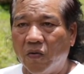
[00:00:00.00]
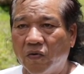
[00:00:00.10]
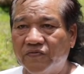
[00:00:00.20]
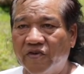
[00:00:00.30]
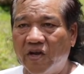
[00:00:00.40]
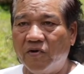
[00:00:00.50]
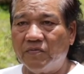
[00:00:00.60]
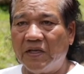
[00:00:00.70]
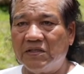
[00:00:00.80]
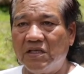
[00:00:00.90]
was very
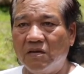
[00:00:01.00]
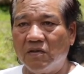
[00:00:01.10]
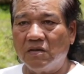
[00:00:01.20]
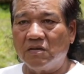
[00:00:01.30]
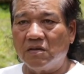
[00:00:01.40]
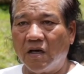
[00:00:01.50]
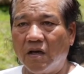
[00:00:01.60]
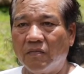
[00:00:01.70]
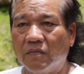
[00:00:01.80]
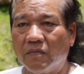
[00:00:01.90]
much by cinema's
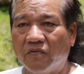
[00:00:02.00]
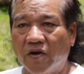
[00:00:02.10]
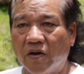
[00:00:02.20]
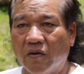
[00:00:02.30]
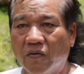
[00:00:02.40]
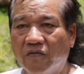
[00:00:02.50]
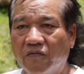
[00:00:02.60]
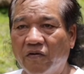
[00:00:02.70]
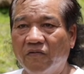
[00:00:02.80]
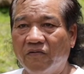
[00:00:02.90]
um, thing
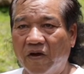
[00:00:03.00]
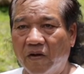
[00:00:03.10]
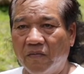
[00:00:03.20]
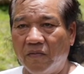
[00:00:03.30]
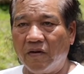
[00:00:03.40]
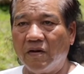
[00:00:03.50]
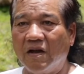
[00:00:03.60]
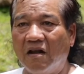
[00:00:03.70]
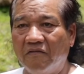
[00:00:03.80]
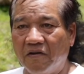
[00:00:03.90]
with, with um, the
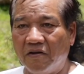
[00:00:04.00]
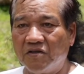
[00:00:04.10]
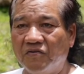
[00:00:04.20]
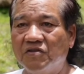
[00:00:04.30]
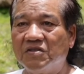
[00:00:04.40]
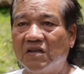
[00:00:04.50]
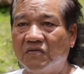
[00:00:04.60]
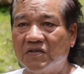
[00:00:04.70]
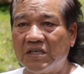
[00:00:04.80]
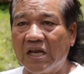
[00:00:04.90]
galvanizing first set
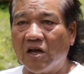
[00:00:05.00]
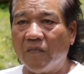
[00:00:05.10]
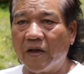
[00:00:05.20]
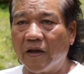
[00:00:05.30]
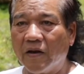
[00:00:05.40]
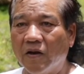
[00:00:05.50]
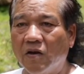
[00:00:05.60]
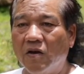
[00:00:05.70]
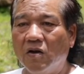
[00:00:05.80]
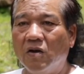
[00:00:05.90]
of zinc coming in.
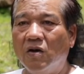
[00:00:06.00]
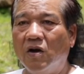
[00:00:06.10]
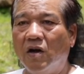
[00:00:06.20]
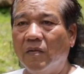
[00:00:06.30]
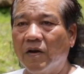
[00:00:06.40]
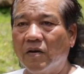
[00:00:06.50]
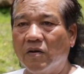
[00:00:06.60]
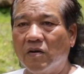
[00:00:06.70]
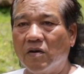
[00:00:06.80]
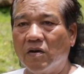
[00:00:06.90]
I
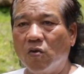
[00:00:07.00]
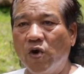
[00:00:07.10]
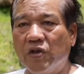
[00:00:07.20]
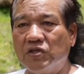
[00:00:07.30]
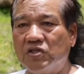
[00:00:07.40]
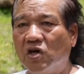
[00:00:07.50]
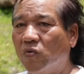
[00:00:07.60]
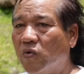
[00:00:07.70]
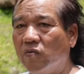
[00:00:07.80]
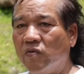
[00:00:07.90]
mean, the weight was
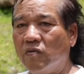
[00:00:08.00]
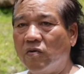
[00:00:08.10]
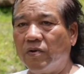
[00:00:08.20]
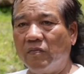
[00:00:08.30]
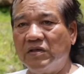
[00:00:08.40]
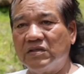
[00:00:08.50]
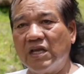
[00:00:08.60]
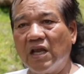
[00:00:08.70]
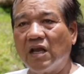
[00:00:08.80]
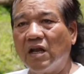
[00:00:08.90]
done. We, we were promised
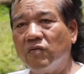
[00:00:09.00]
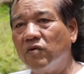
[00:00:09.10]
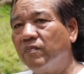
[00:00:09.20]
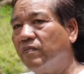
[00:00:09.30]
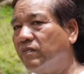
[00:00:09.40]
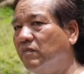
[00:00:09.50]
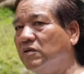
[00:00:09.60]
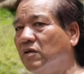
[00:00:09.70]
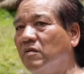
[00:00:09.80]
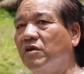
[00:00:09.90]
zinc and we were
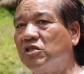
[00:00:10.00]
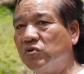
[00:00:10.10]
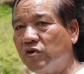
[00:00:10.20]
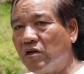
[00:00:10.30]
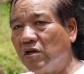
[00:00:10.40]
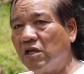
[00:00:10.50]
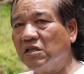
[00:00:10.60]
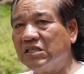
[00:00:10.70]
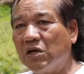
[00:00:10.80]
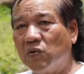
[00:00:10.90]
promised other material. and
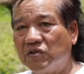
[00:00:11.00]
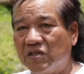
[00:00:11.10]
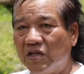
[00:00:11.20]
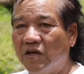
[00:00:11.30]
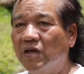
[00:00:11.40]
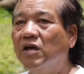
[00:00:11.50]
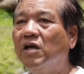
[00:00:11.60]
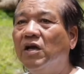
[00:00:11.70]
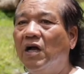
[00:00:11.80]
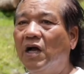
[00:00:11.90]
the zinc was there,
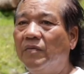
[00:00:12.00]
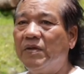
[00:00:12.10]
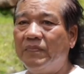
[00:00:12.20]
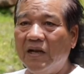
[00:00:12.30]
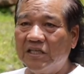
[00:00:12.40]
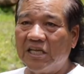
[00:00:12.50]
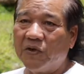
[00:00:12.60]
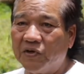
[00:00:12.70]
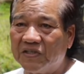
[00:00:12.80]
um, the billion